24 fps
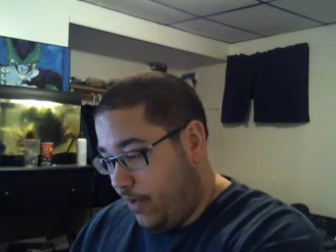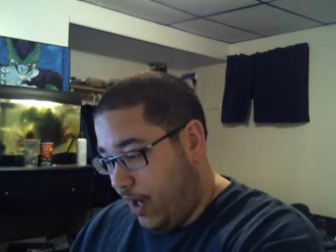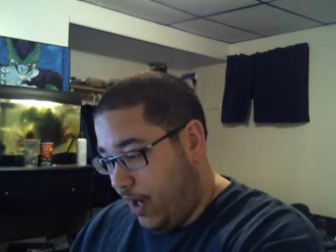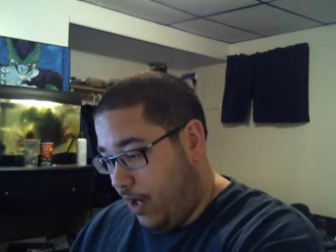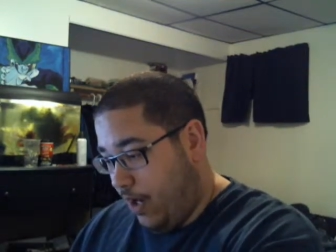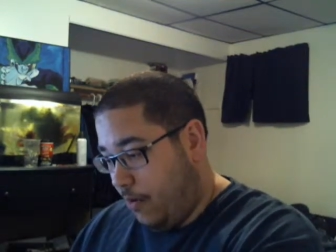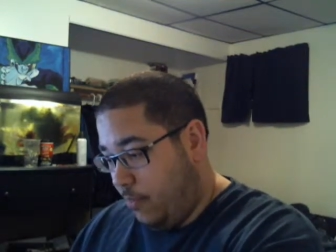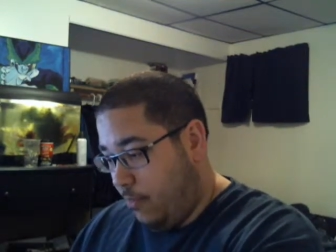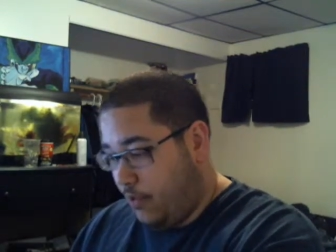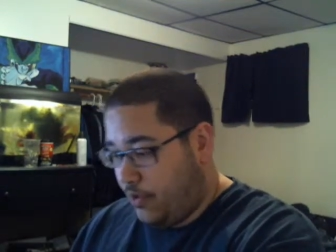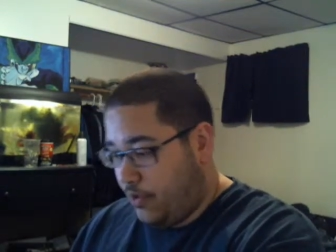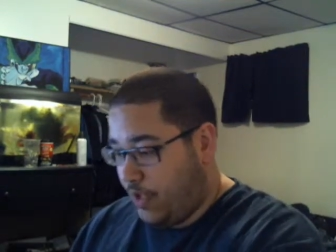
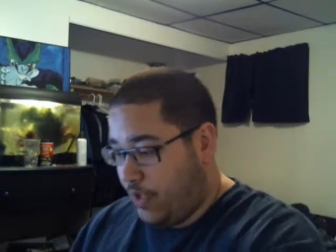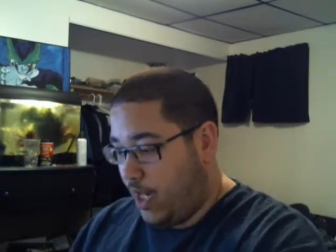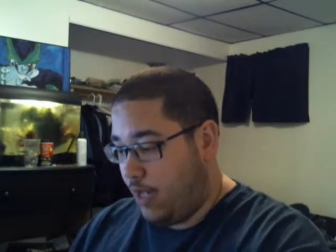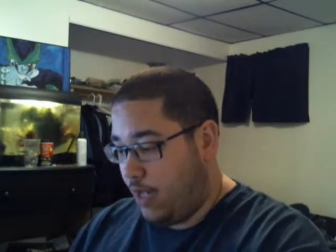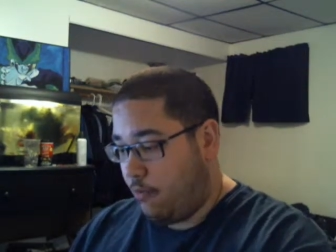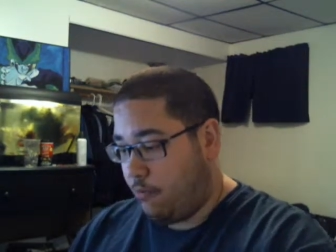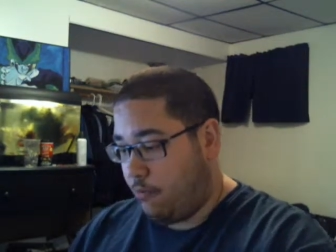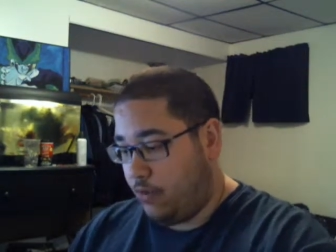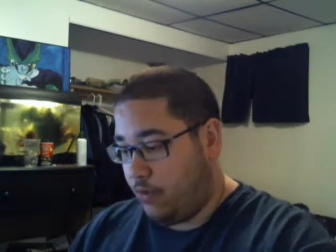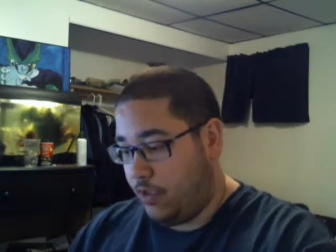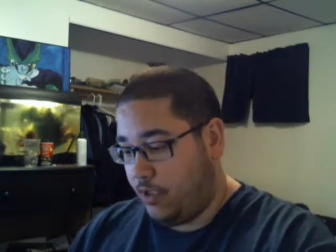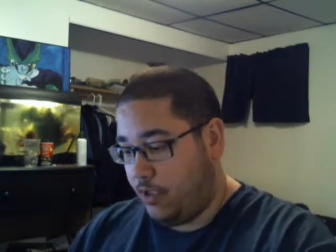how much I
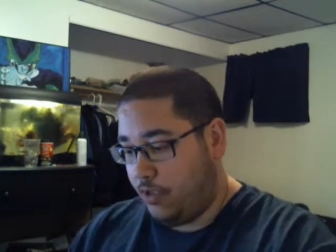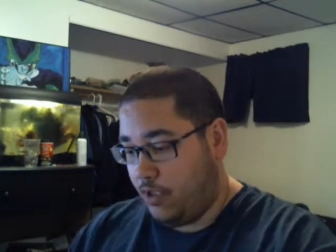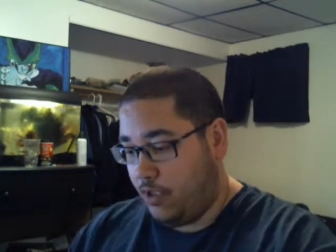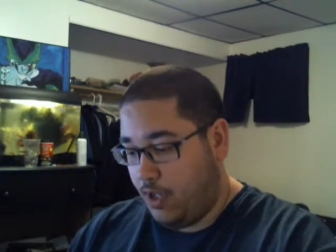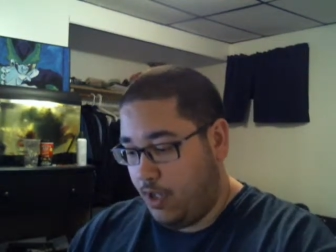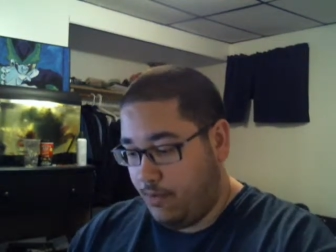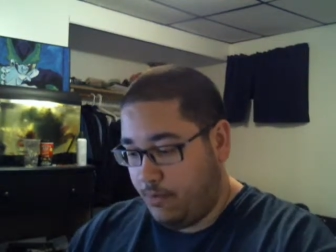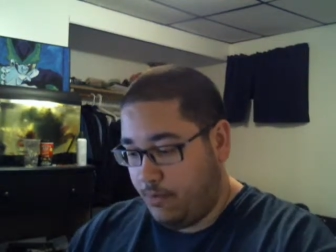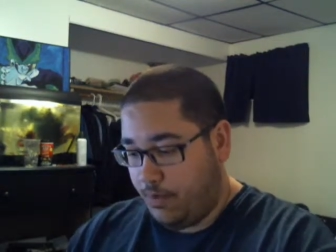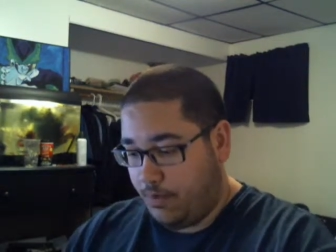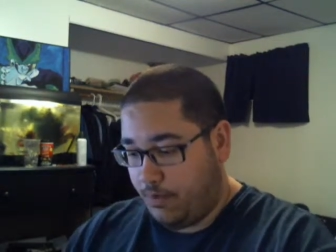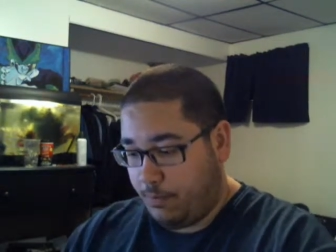really
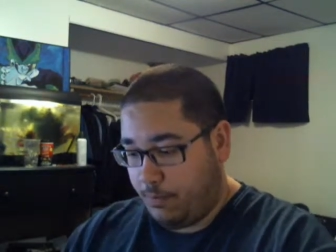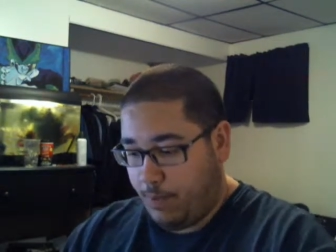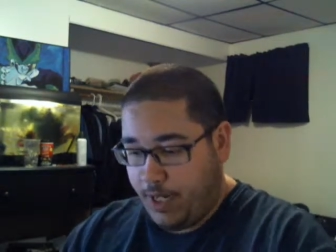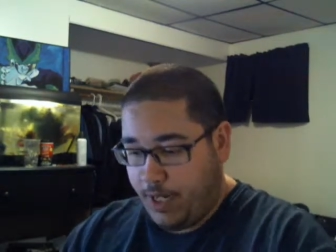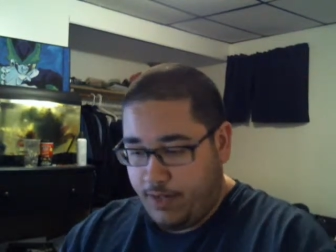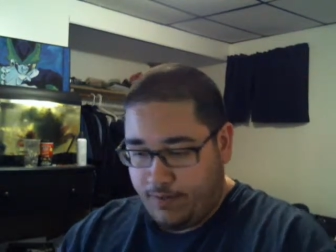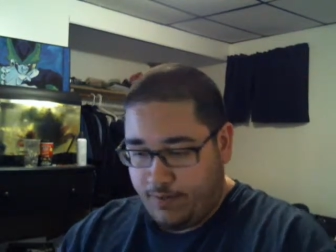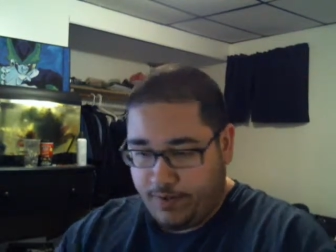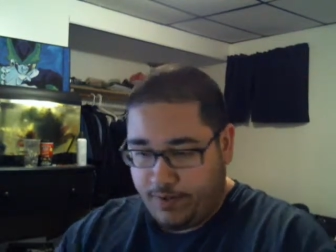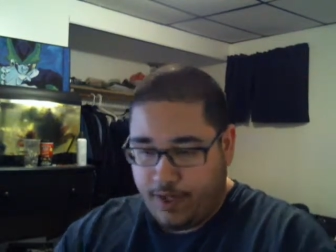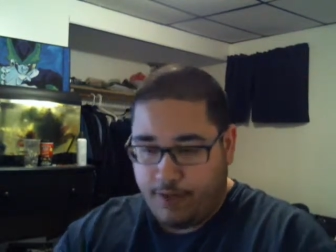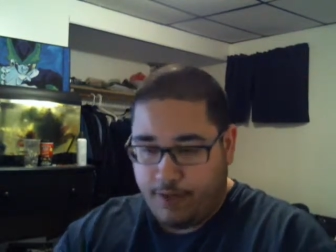love this
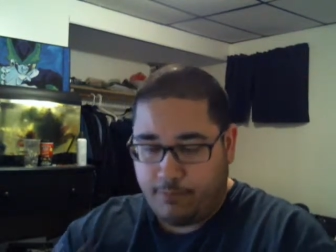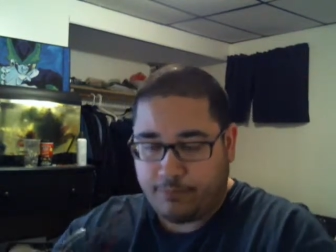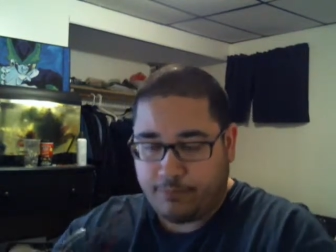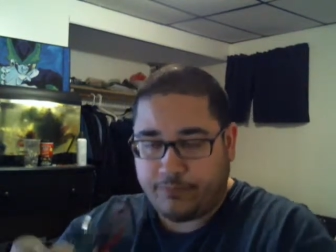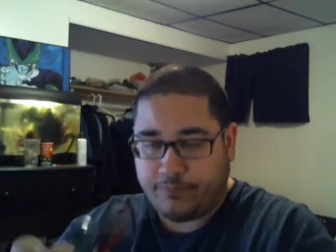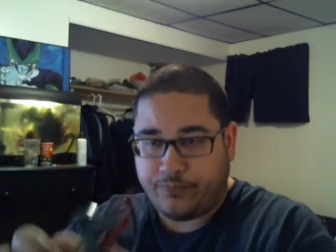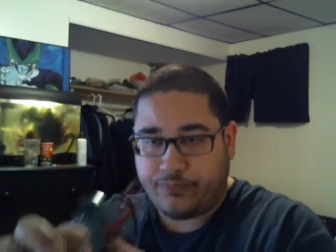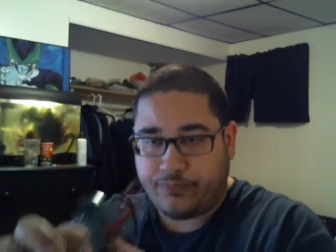paint scheme.